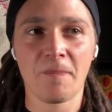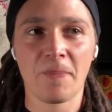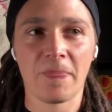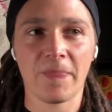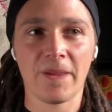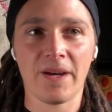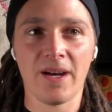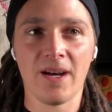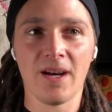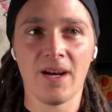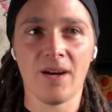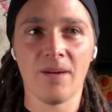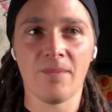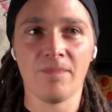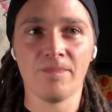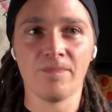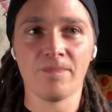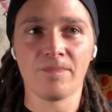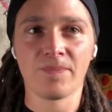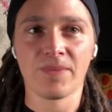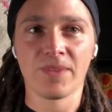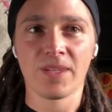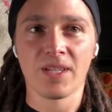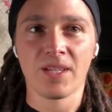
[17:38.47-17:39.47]

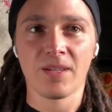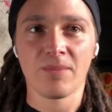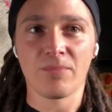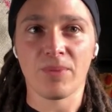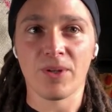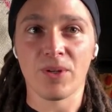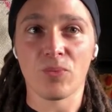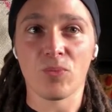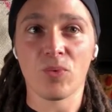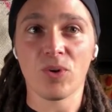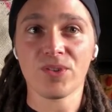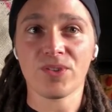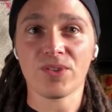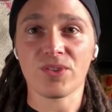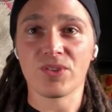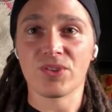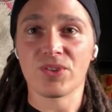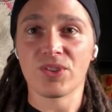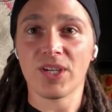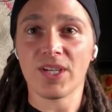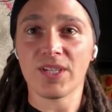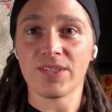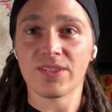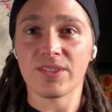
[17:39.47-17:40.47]
But it wasn't
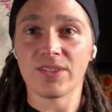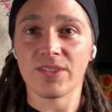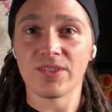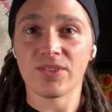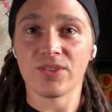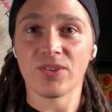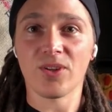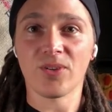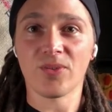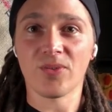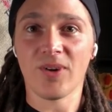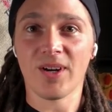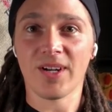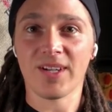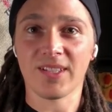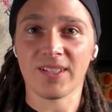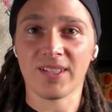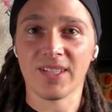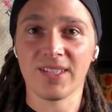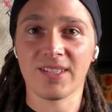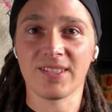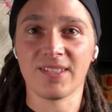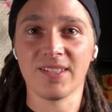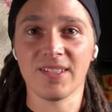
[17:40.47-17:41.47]
just the songwriting
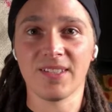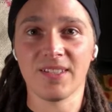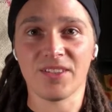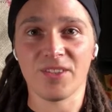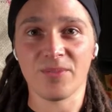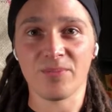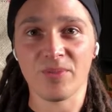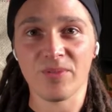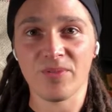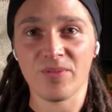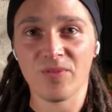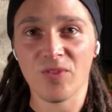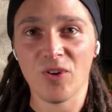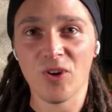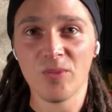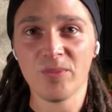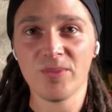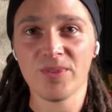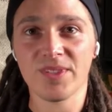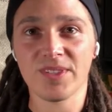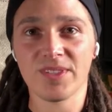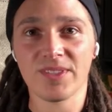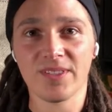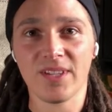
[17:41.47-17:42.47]
that did it. The
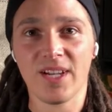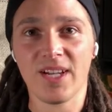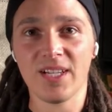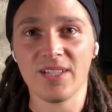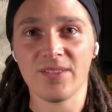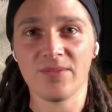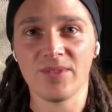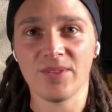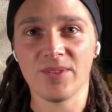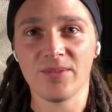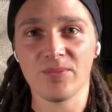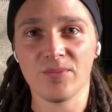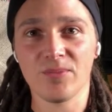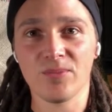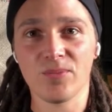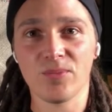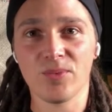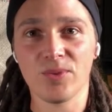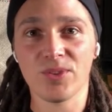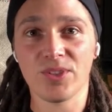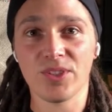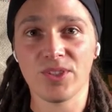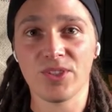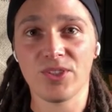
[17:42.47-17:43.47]
performance side of it
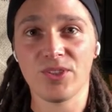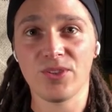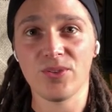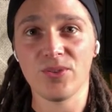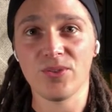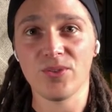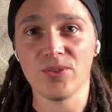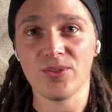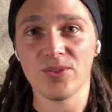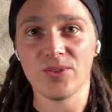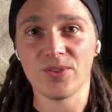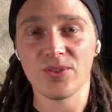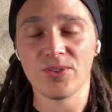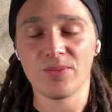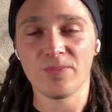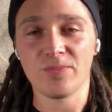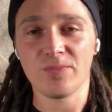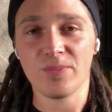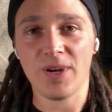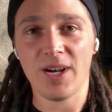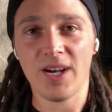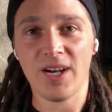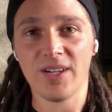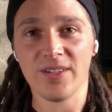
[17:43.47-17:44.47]
was a huge
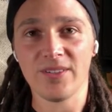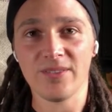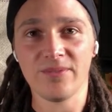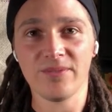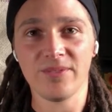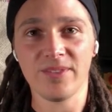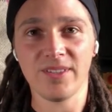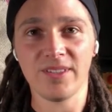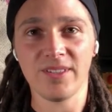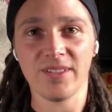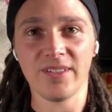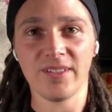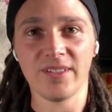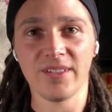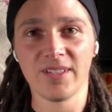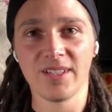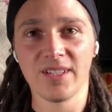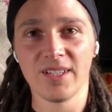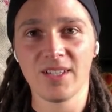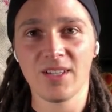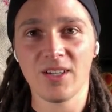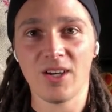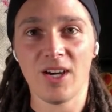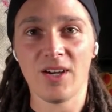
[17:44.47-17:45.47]
part
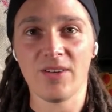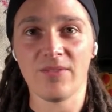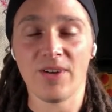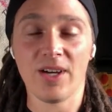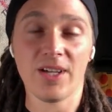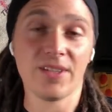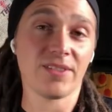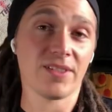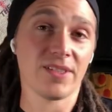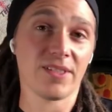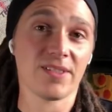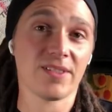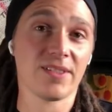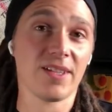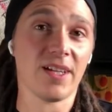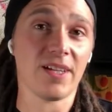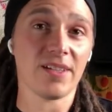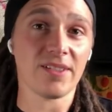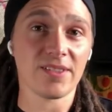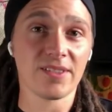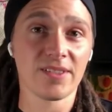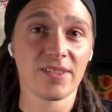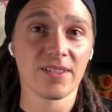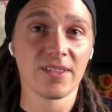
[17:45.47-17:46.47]
of our
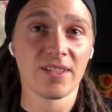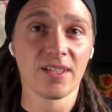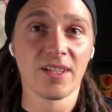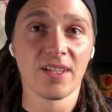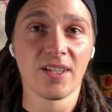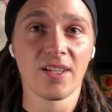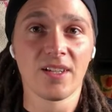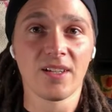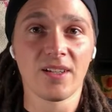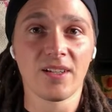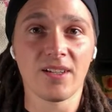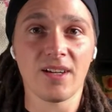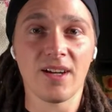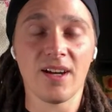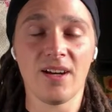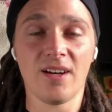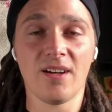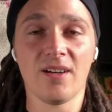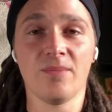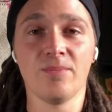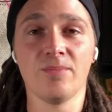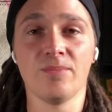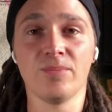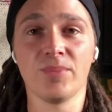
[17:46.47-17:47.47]
success,
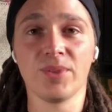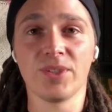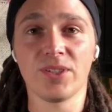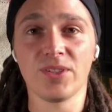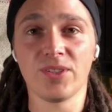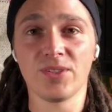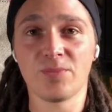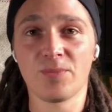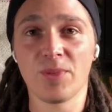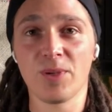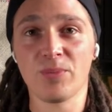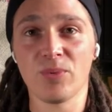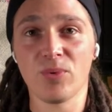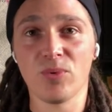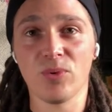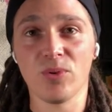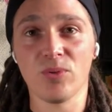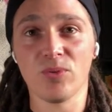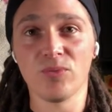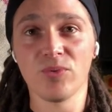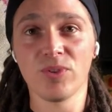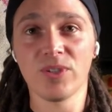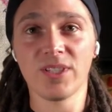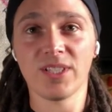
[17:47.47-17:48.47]
because people were
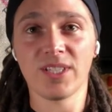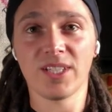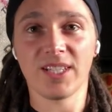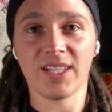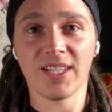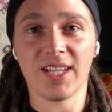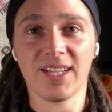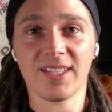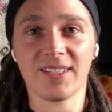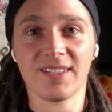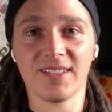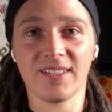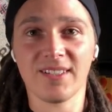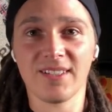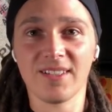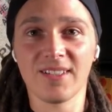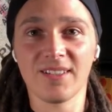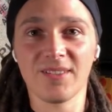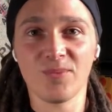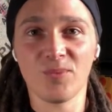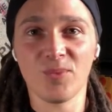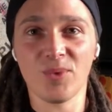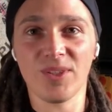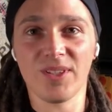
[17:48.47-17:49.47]
really connecting
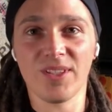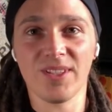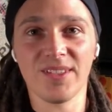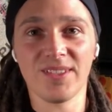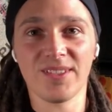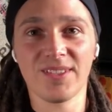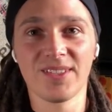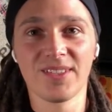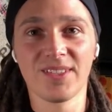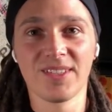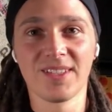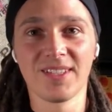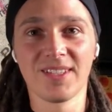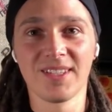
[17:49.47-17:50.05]
with us